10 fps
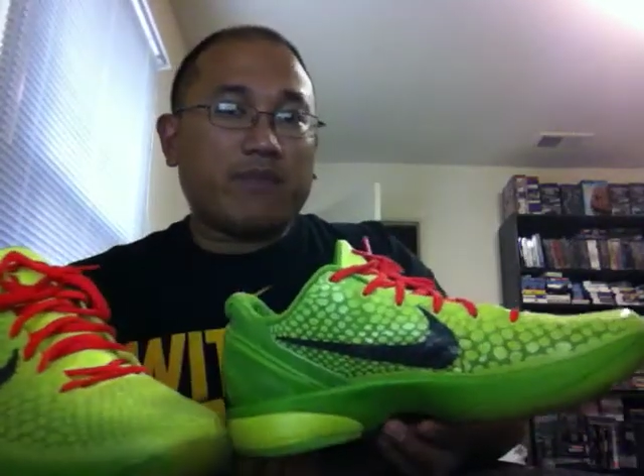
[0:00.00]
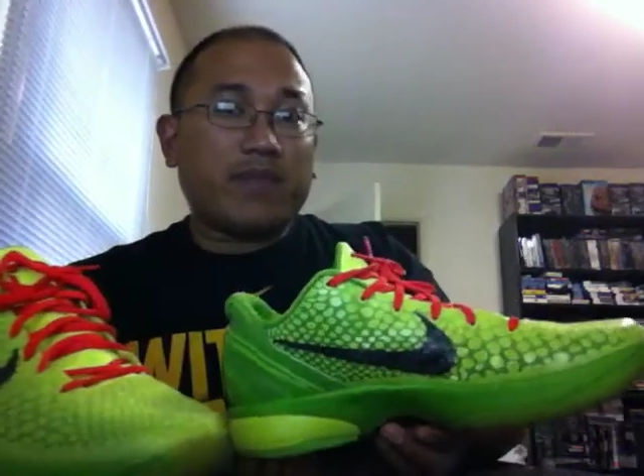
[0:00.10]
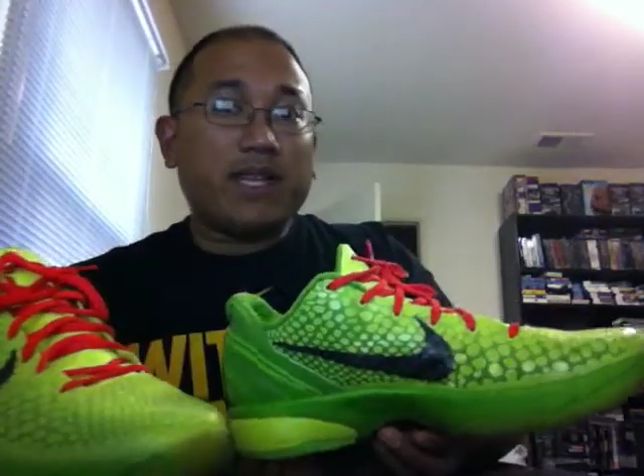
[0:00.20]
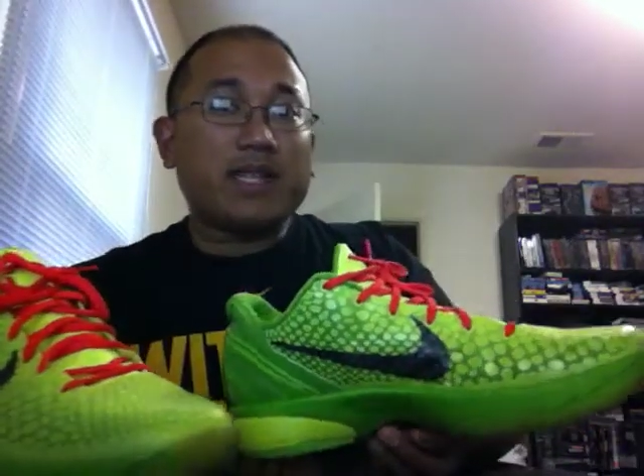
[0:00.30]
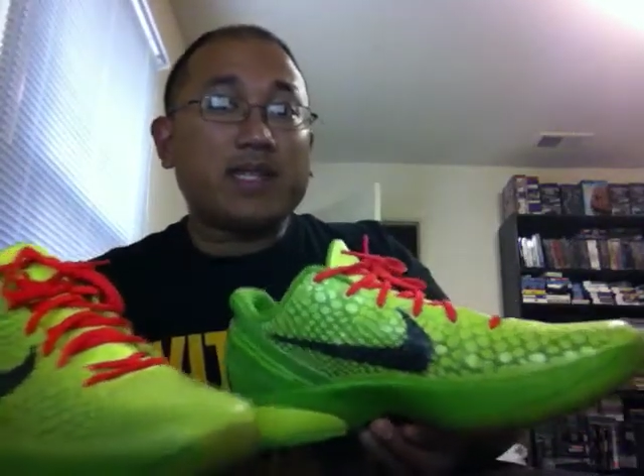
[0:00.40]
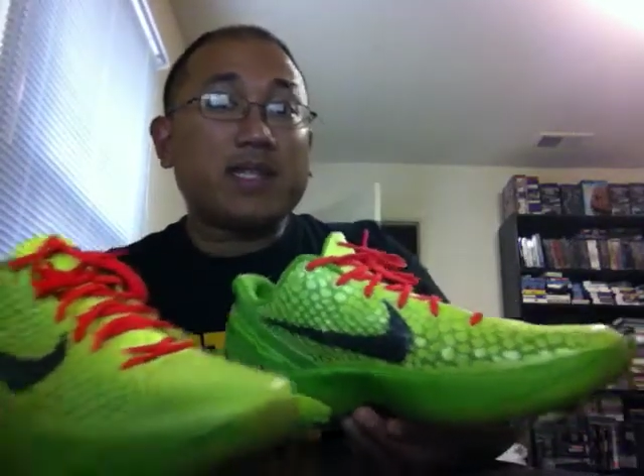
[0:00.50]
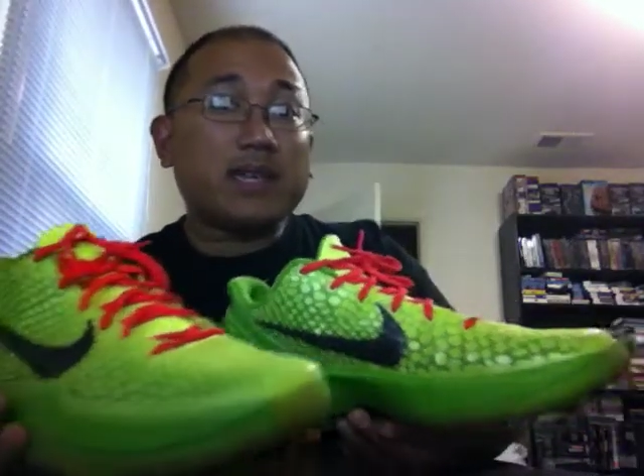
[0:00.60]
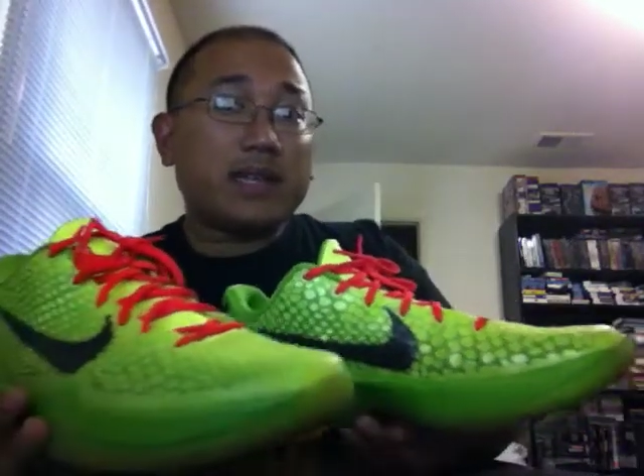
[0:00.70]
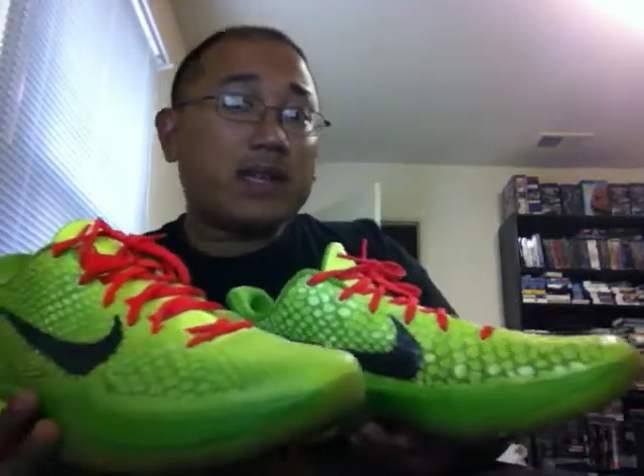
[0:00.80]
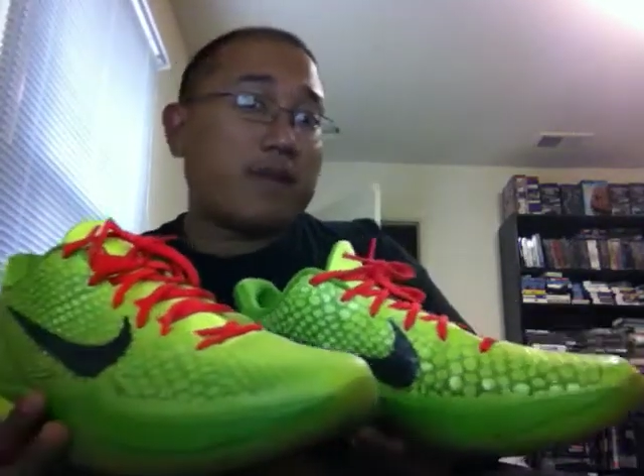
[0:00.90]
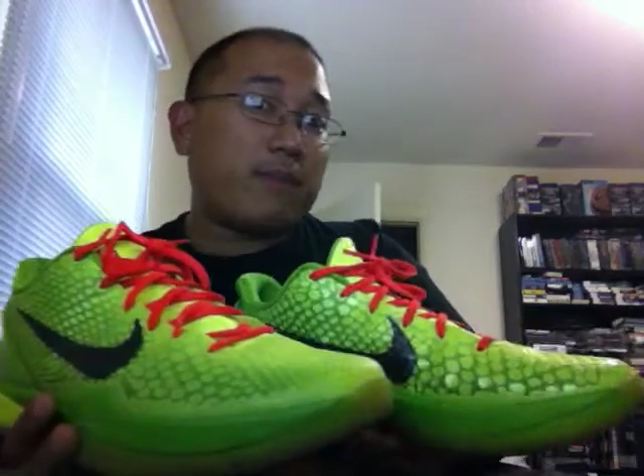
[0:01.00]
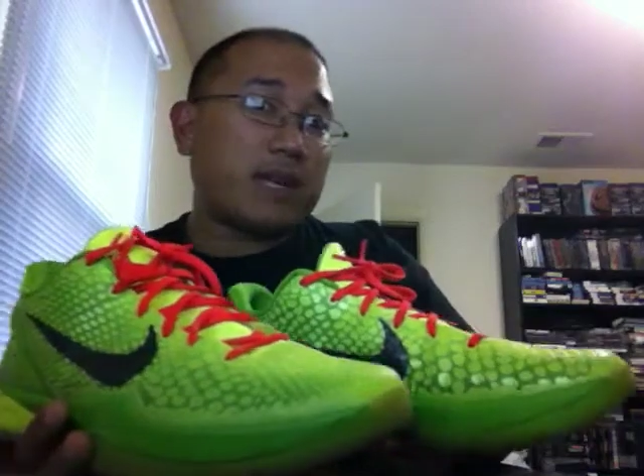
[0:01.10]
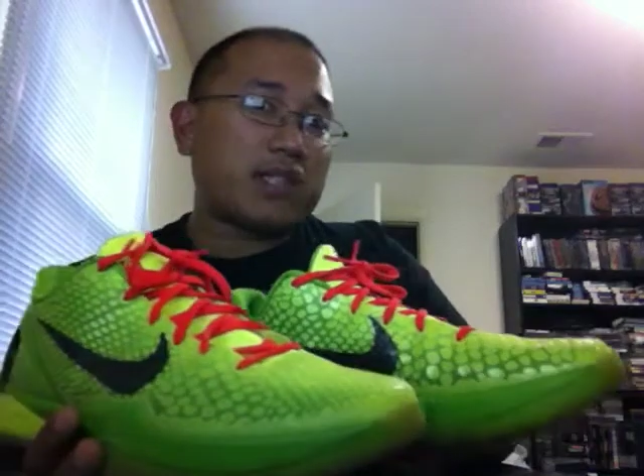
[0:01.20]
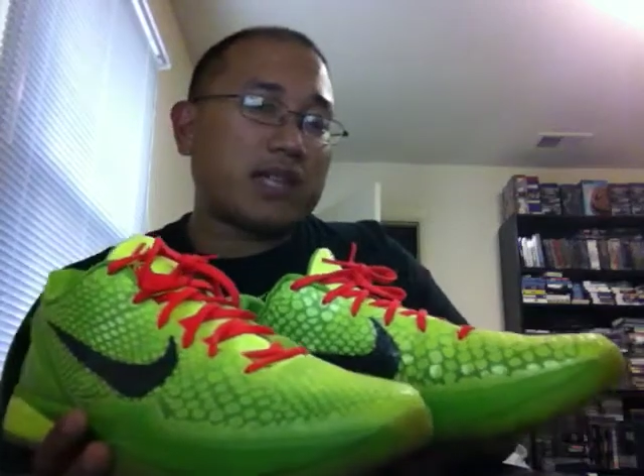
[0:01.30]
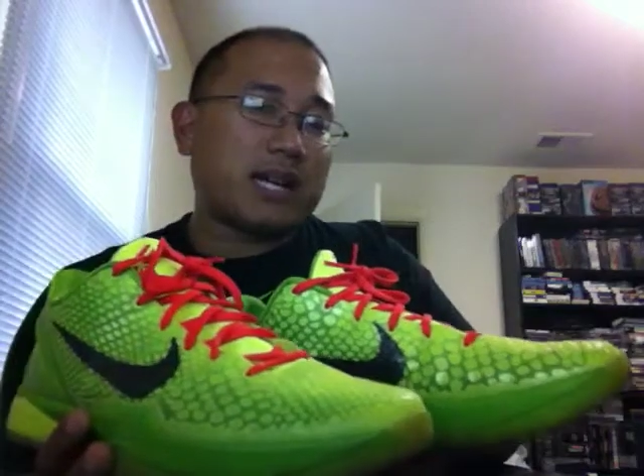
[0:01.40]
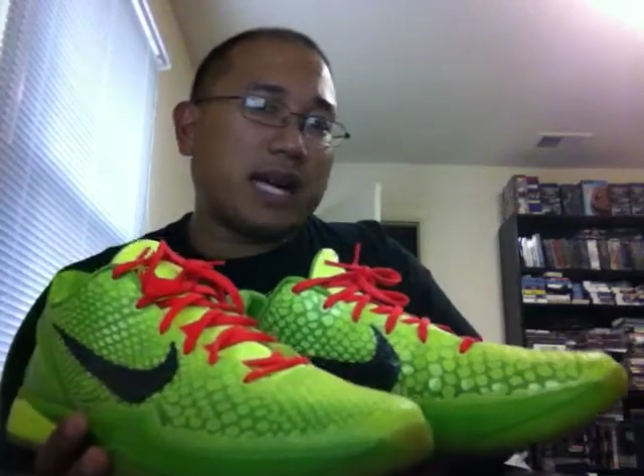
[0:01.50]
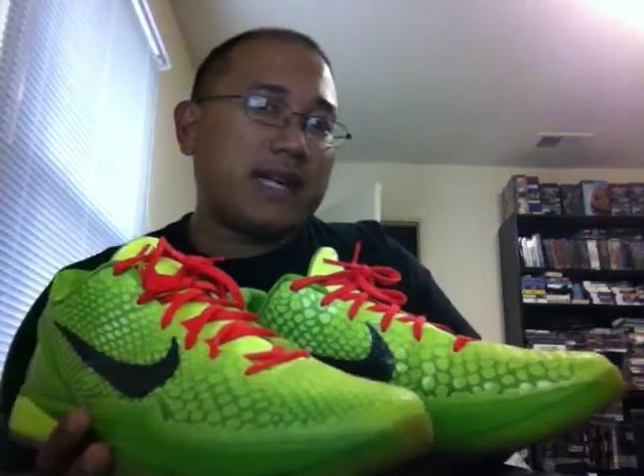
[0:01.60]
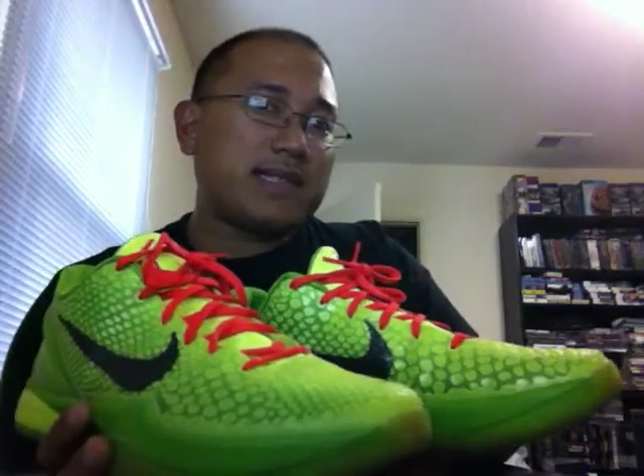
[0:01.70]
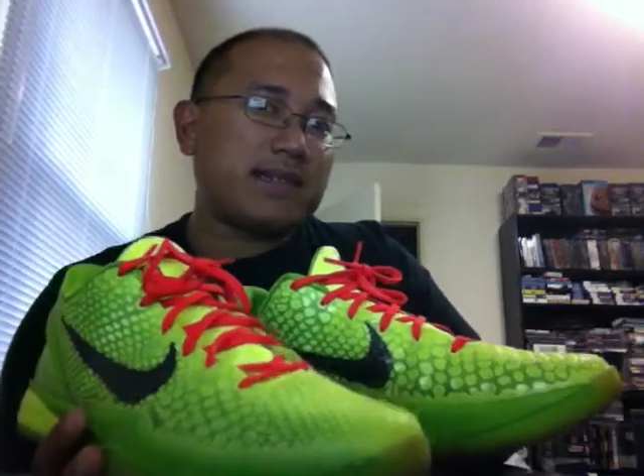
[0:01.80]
He and a bunch of guys,